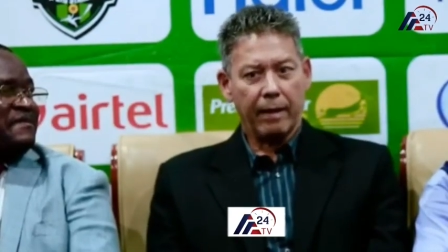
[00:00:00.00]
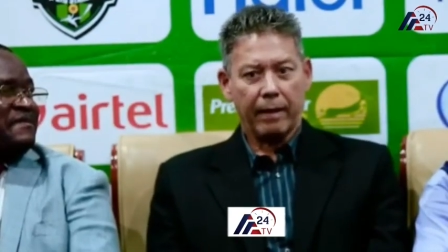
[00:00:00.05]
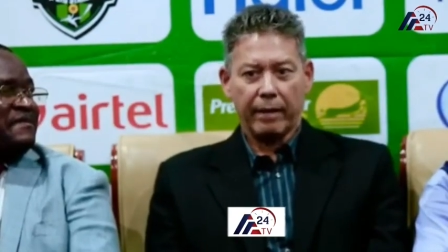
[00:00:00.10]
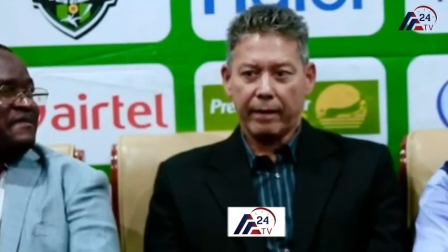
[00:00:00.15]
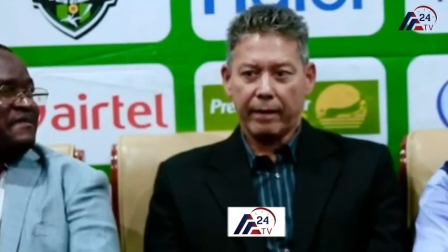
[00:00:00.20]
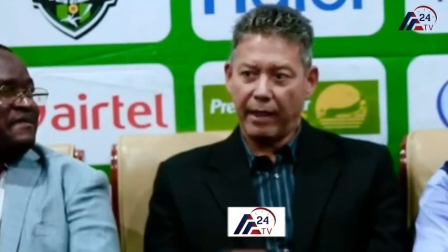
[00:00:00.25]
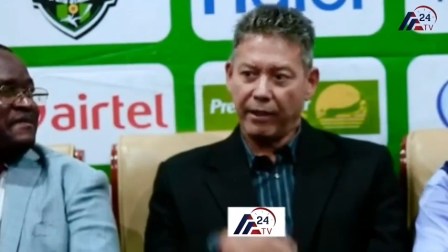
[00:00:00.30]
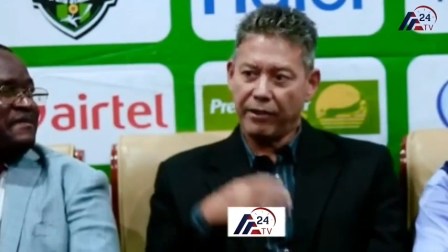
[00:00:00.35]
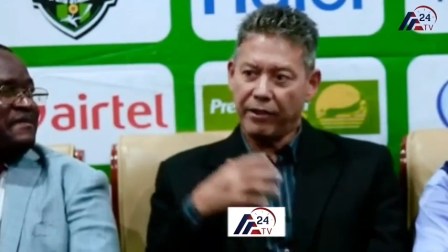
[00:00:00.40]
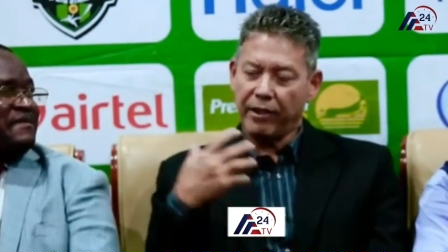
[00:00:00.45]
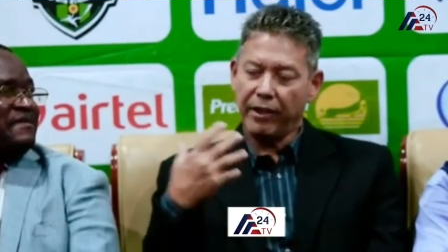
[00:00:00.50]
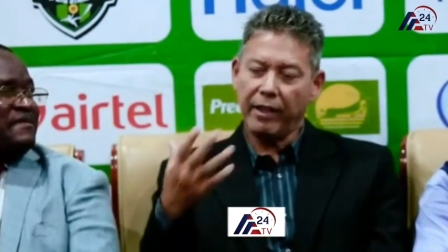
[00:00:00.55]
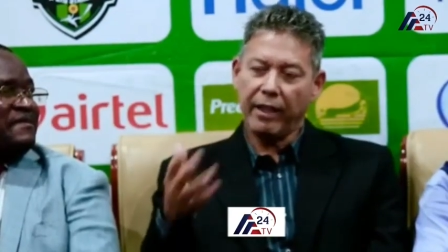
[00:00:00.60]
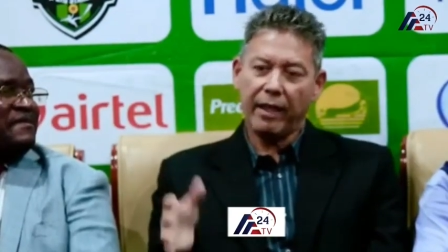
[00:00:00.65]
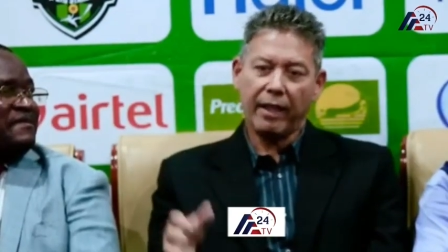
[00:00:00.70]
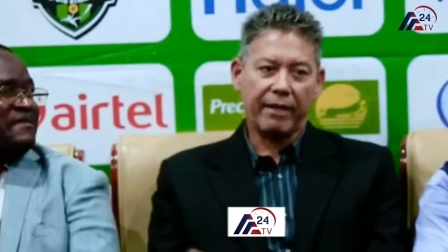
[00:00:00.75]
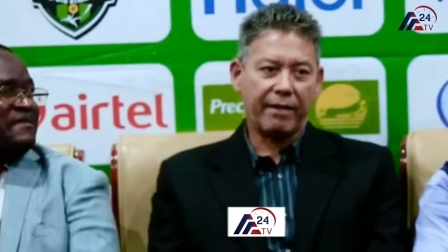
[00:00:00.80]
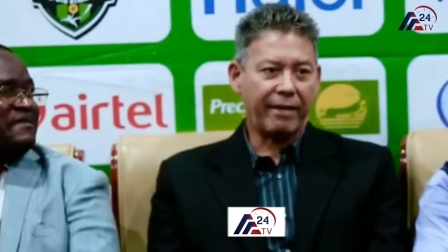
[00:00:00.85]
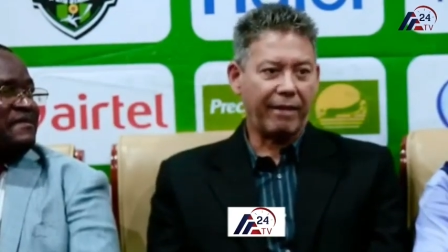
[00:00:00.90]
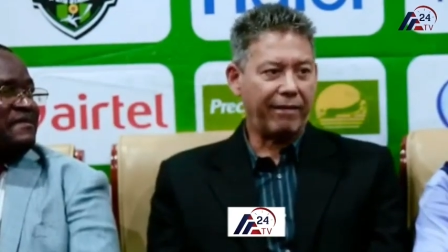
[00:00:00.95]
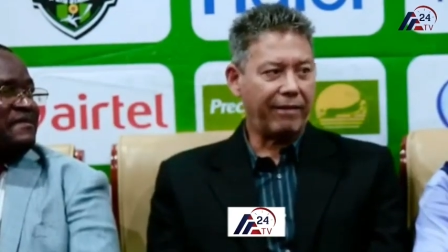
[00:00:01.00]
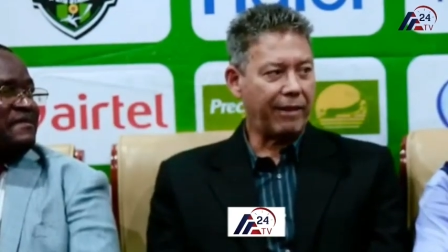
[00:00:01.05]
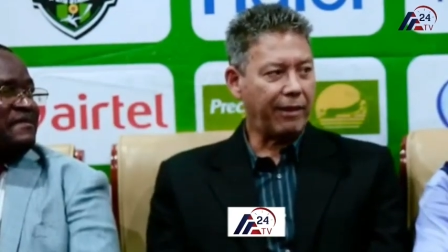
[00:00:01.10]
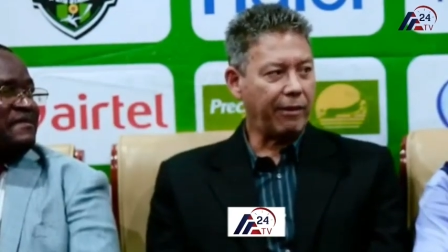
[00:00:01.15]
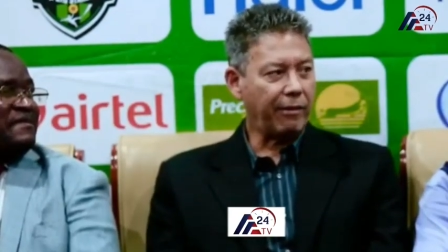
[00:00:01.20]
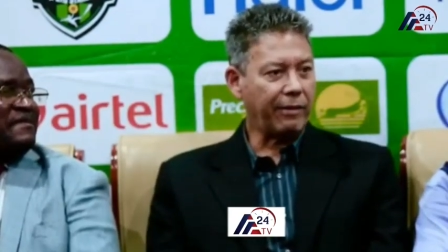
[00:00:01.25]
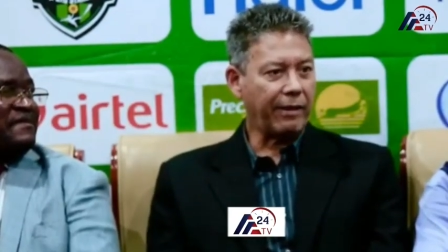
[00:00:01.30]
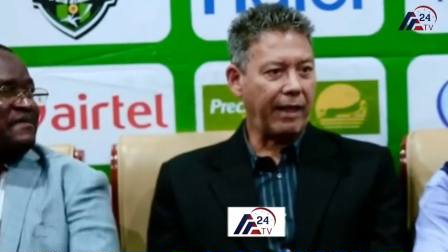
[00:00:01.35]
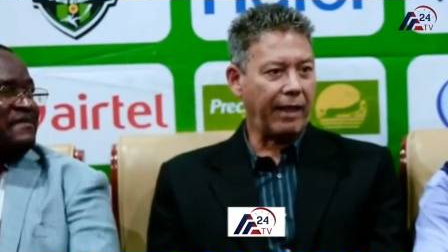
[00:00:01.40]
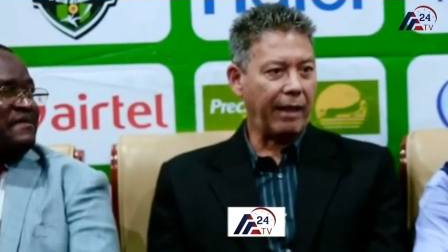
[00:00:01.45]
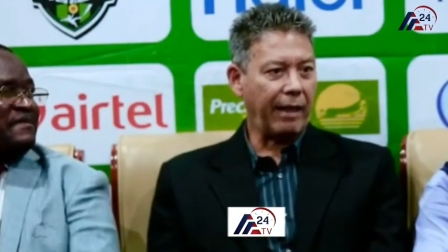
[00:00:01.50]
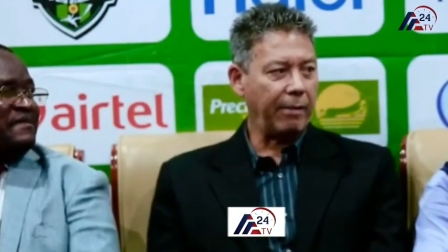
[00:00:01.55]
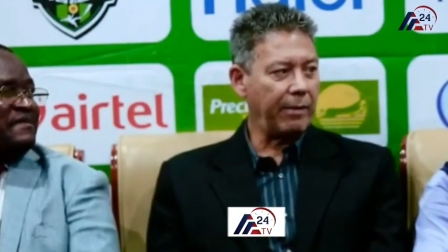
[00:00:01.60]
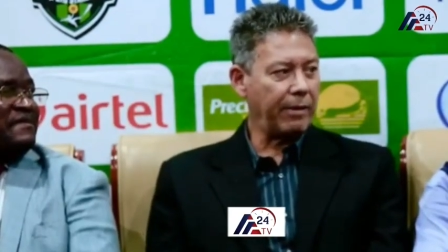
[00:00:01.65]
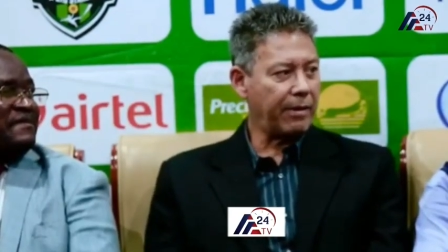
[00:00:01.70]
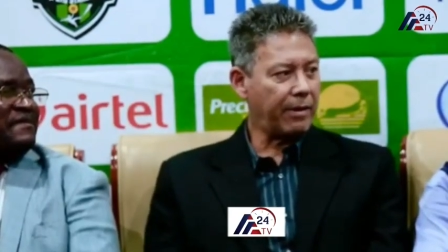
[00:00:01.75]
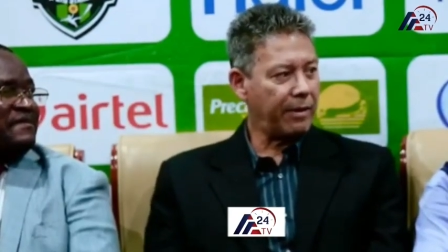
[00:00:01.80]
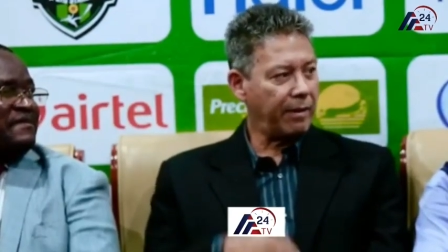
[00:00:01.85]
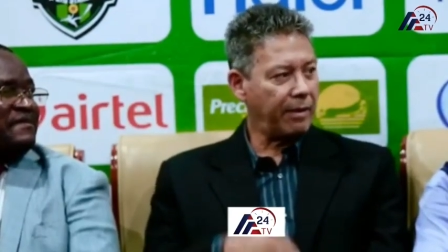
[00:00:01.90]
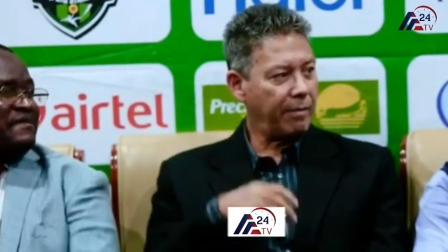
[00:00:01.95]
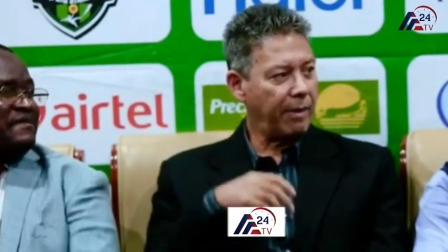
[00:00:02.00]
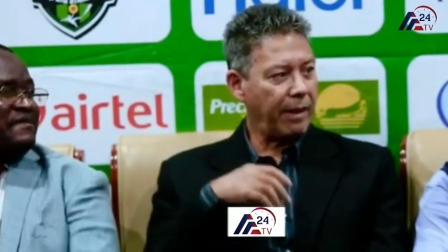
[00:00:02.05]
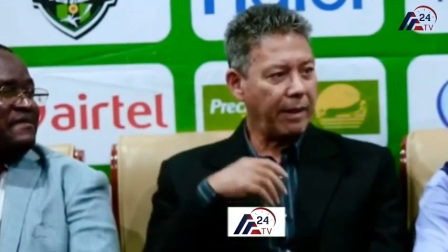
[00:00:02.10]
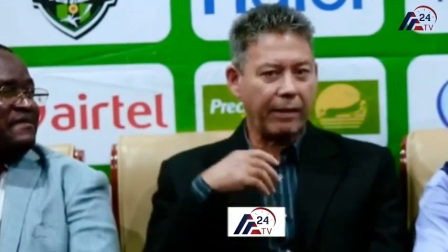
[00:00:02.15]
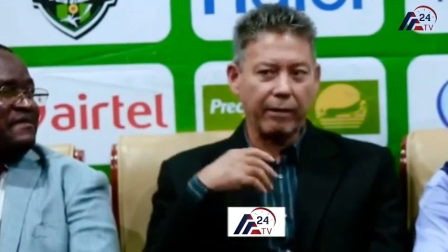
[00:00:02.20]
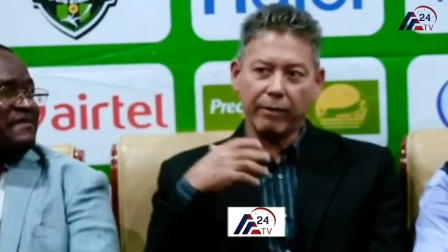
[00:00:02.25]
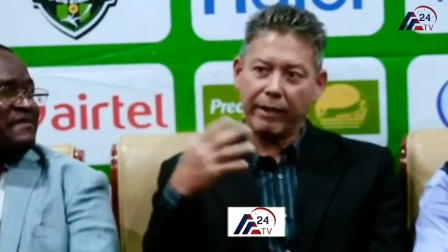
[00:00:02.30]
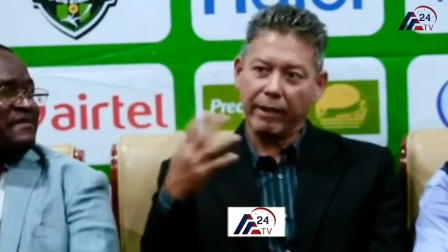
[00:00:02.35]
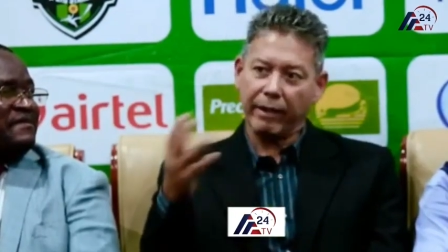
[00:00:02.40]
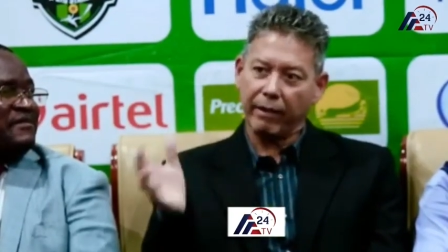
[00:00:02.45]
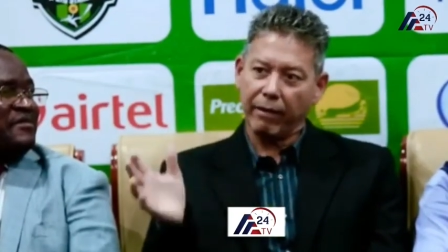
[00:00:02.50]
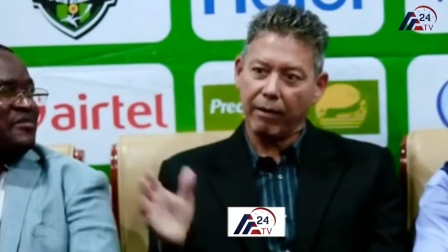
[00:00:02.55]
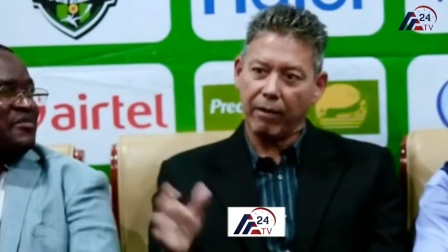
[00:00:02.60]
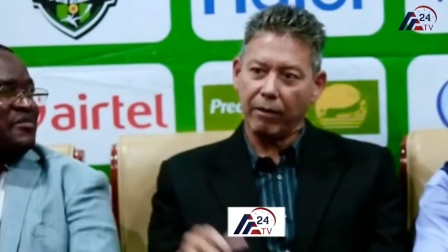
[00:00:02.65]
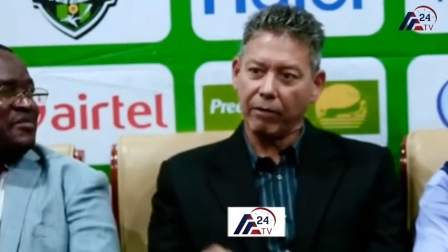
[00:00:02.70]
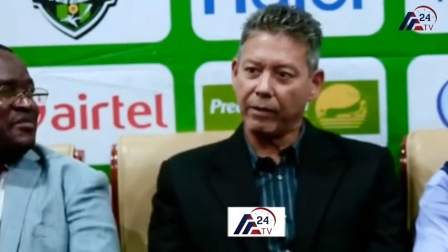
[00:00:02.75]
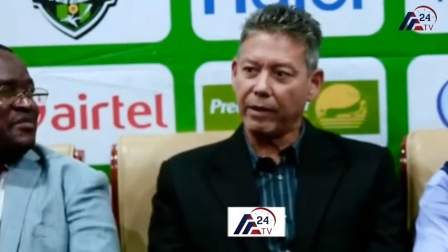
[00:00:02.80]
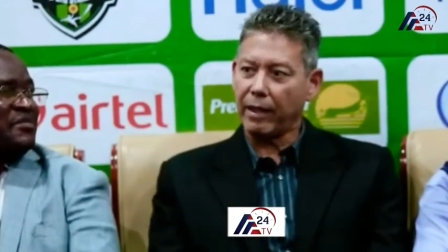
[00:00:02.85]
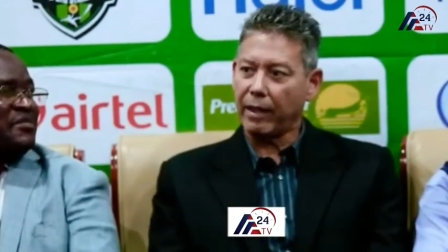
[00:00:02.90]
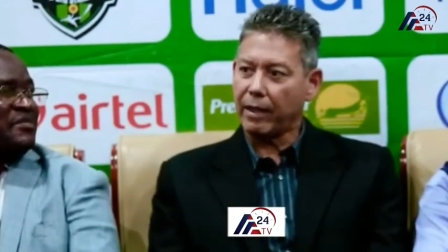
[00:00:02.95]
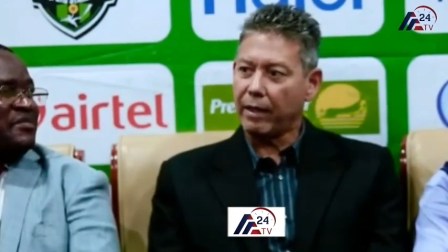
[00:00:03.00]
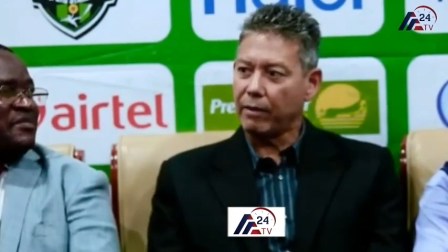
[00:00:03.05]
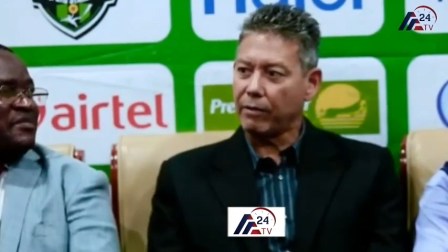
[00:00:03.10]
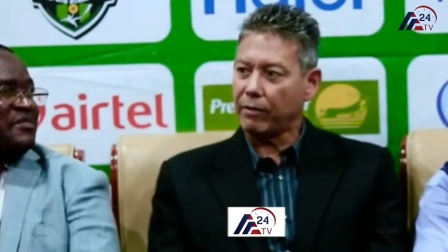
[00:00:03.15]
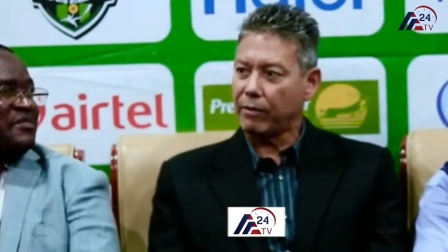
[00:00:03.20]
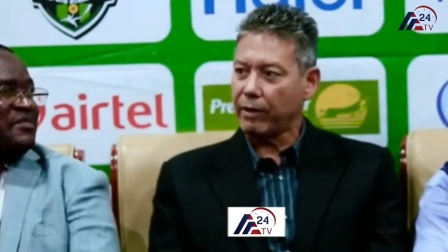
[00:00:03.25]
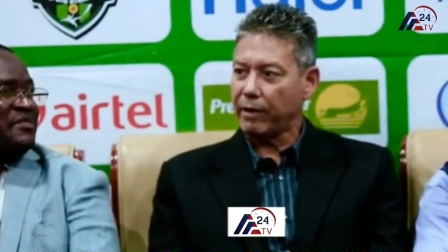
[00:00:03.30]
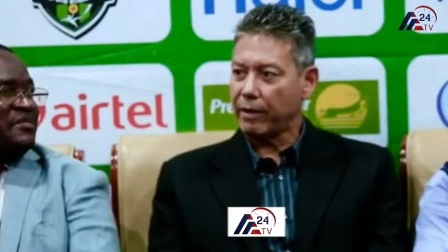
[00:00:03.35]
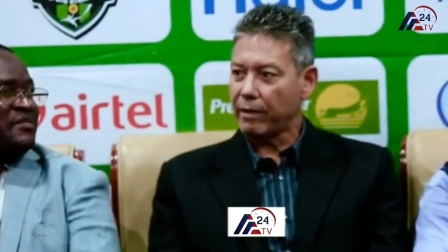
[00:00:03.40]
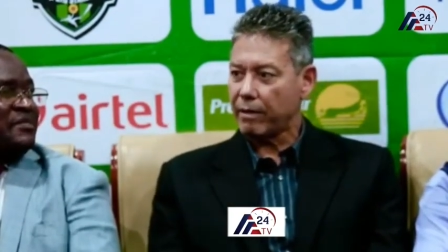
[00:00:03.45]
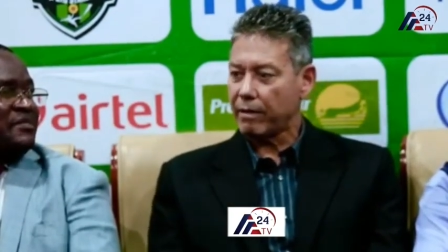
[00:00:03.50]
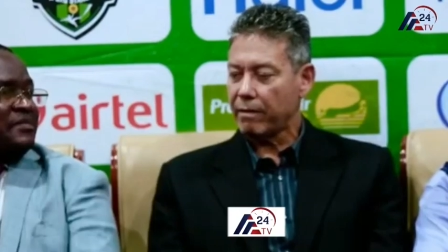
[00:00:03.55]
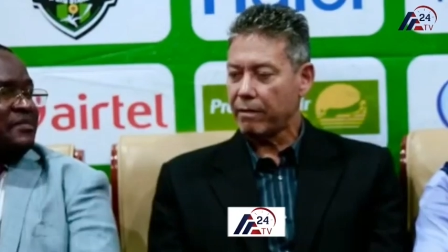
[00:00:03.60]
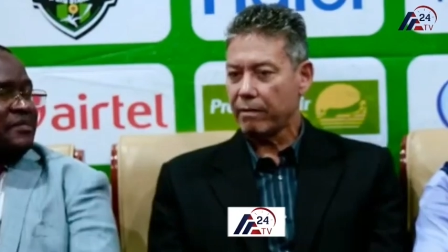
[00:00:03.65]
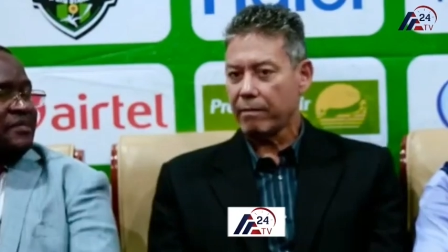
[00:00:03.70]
Nigeria several times, and by the way, all the countries,